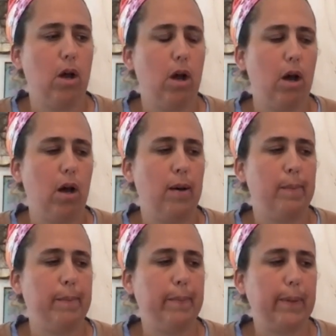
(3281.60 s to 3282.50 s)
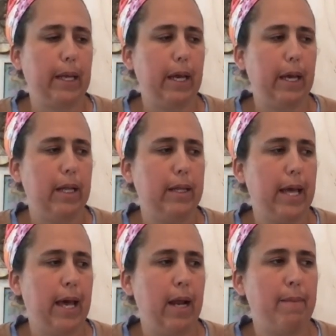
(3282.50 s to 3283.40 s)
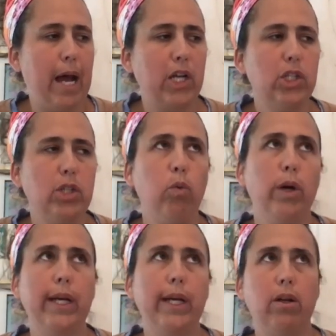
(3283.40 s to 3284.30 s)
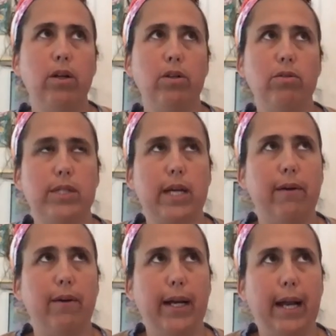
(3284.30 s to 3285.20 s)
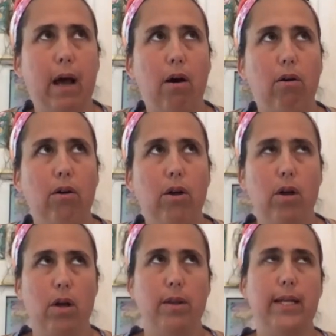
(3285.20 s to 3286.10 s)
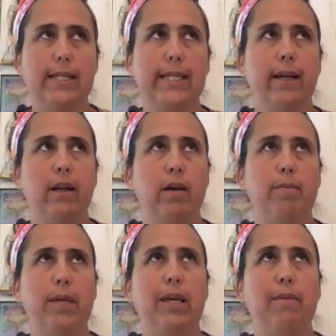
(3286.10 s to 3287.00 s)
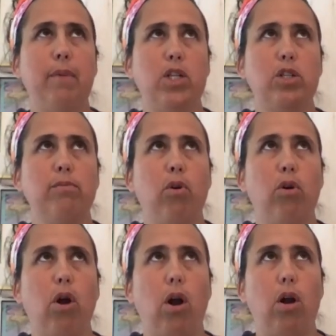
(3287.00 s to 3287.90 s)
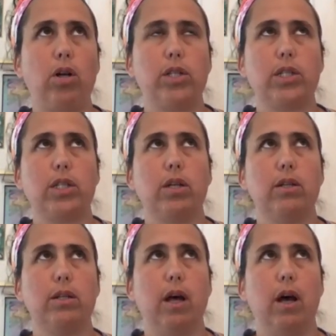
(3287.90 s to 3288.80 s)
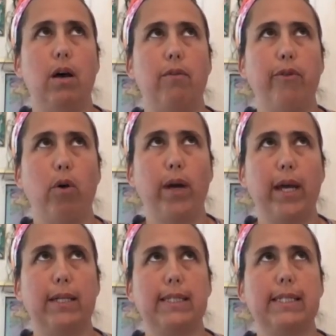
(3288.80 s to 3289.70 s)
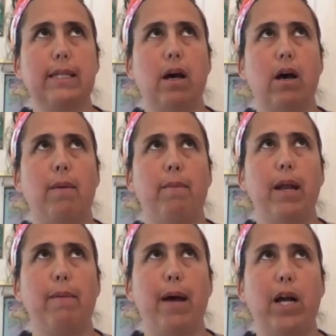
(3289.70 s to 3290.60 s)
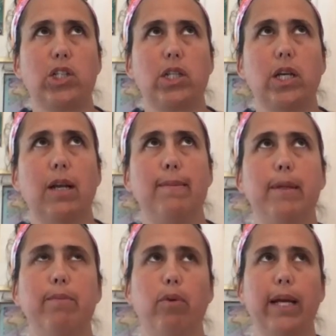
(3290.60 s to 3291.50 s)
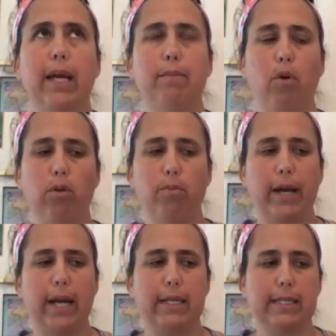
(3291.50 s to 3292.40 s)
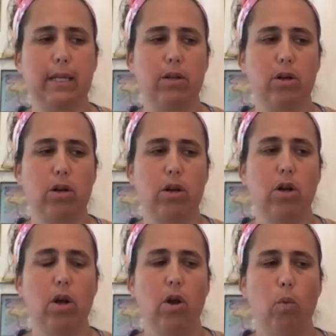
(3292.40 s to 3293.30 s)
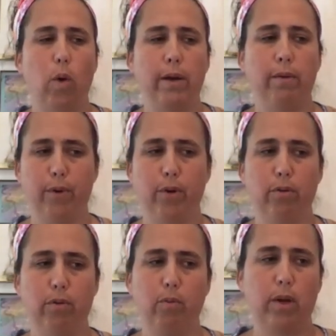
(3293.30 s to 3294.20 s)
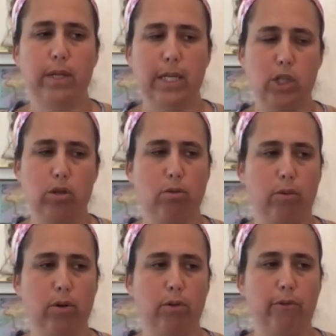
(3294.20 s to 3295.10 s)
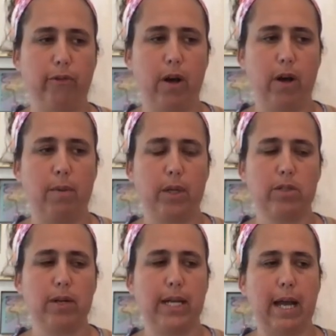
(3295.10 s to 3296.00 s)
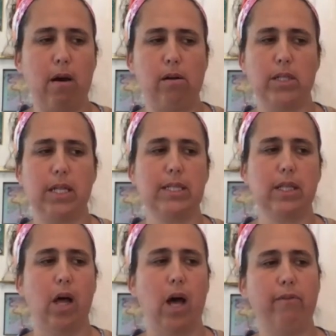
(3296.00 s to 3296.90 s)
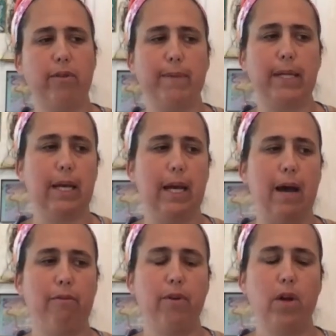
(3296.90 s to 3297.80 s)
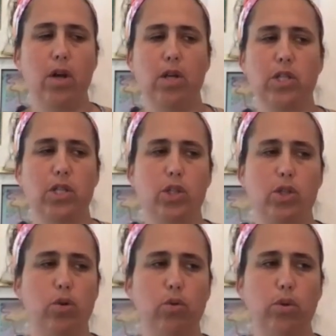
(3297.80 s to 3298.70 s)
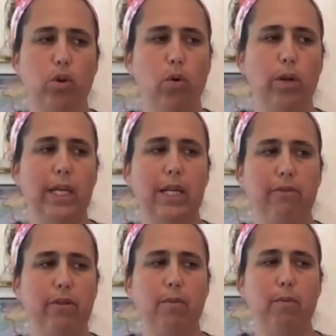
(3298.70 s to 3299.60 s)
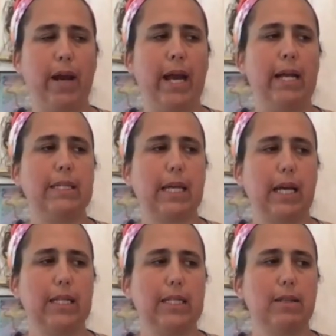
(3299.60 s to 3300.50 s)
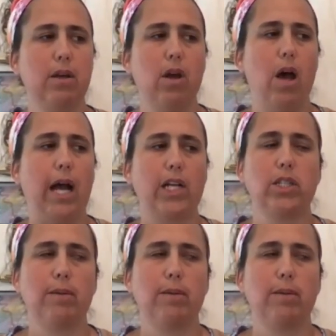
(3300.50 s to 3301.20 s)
And then I'm actually working on a new site right now that's going to be much more art focused. And I'm actually going to be bringing both brands under one roof, one digital roof, because right now it's a lot for me to have just two totally different brands. Like it's actually